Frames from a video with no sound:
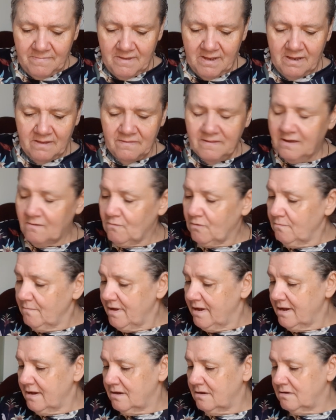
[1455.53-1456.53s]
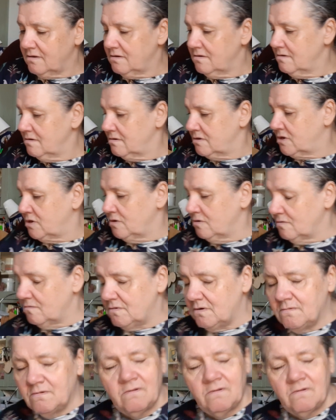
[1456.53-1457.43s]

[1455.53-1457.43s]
And they will make cute